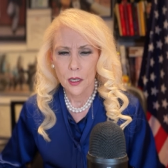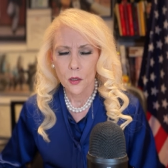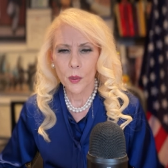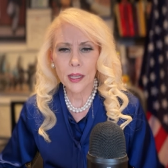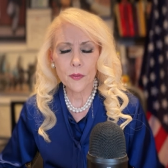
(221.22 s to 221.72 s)

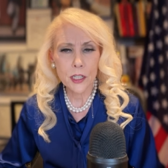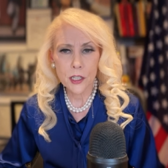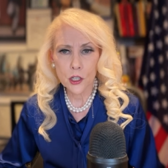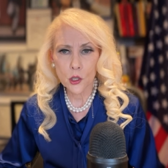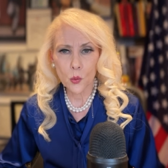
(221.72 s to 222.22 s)
We live in a
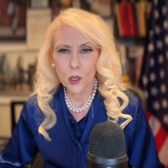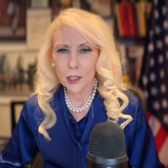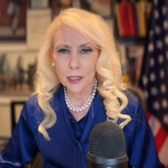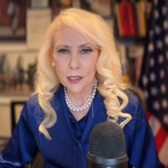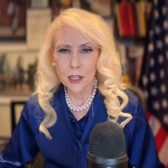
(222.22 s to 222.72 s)
digital
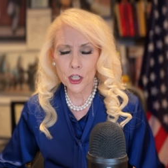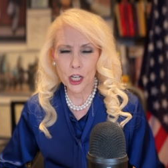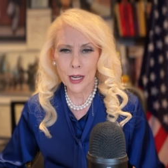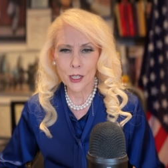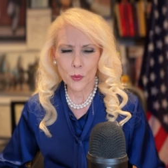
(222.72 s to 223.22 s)
world, it's not
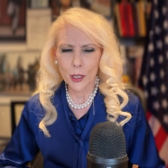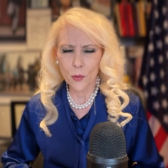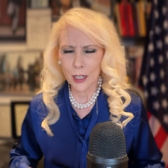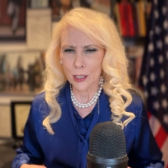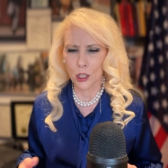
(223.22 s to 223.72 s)
changing. We don't
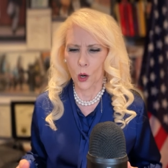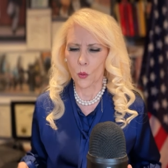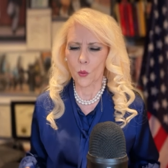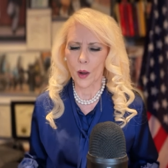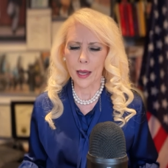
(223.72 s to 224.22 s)
want it to go
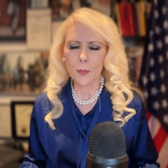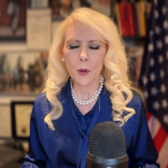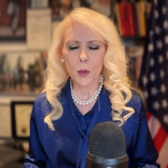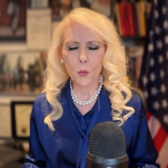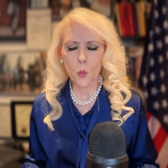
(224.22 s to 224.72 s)
away, but
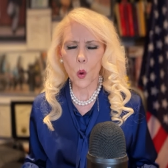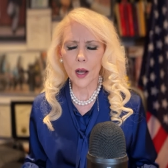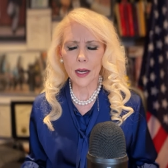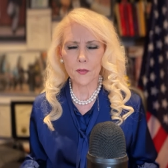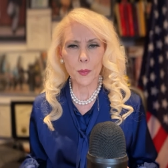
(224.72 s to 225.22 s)
we
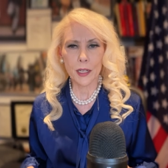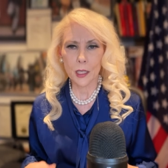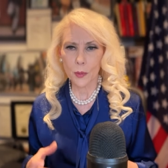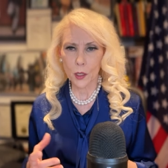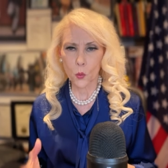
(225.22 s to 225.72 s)
want everybody
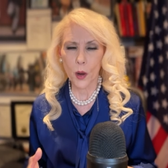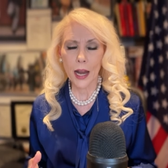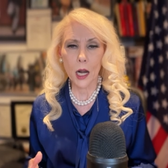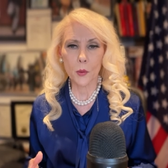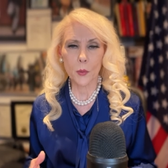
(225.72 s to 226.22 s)
to be
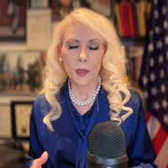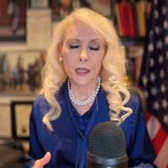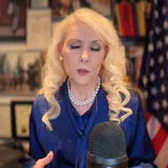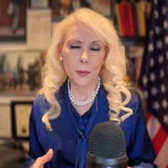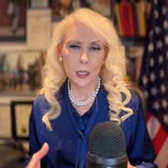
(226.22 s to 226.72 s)
aware. We want
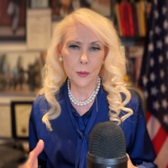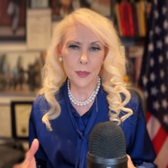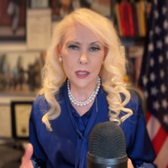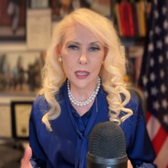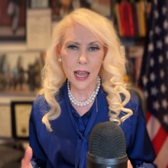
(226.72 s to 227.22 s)
everybody to be
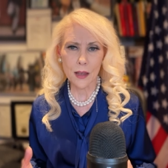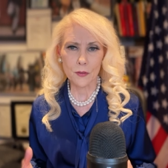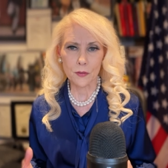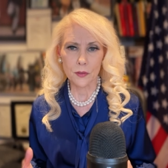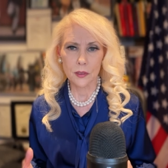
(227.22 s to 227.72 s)

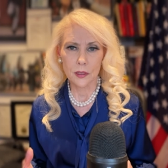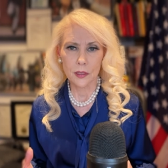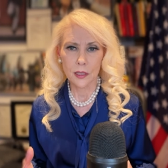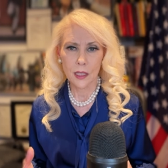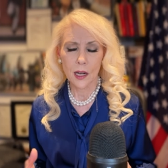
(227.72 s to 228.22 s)
safe.
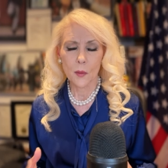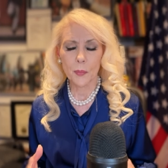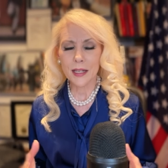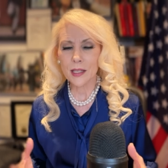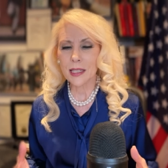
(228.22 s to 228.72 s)

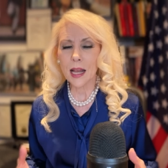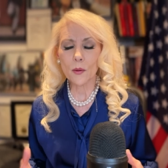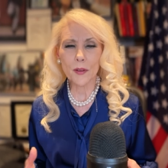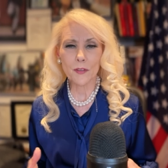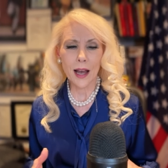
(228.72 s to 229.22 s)
But instead,
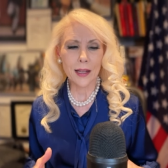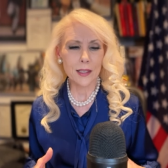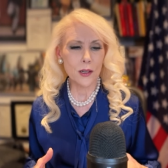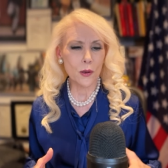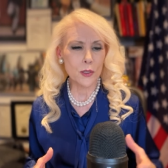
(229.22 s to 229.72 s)
we've got, you
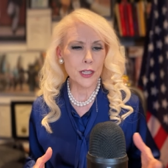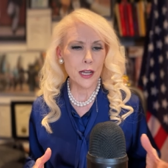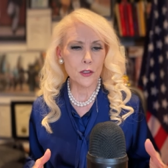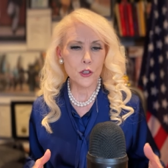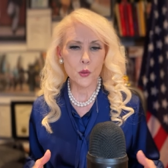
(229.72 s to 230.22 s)
know,
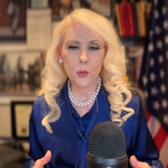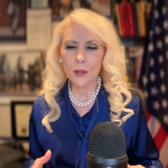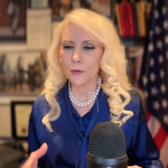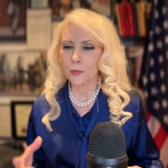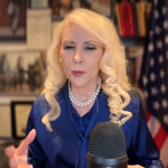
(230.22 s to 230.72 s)
Taylor
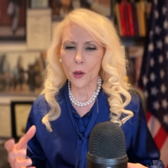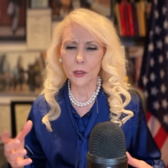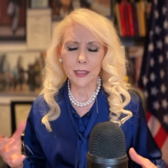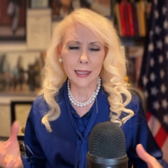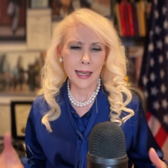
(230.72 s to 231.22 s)
Swift
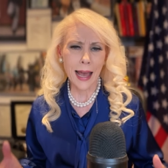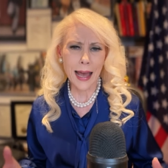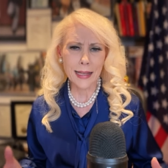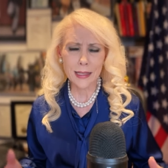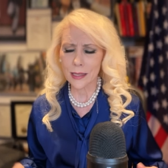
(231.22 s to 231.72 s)
holding
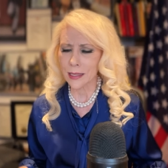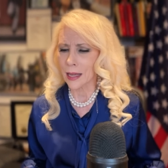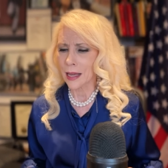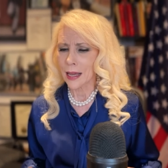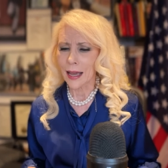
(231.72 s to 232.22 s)
cats
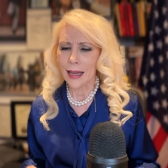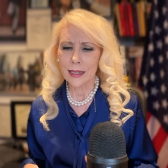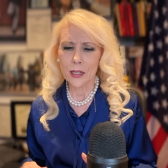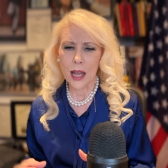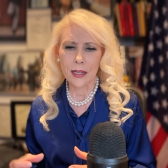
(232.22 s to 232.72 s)

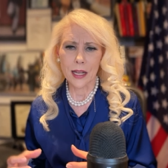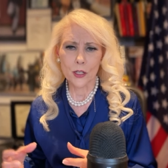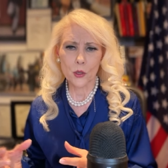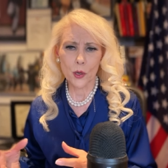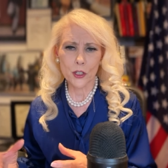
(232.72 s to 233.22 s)
and, and
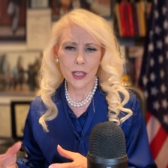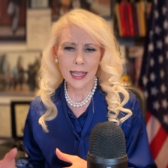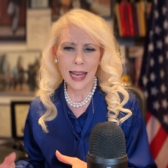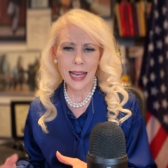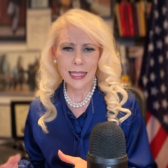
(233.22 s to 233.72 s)
endorsing
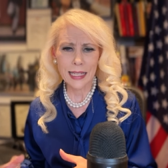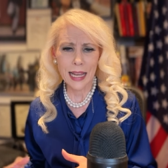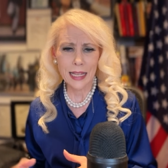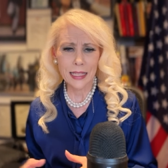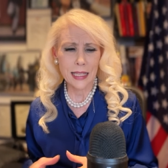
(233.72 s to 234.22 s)

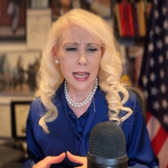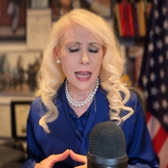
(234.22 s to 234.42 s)
candidates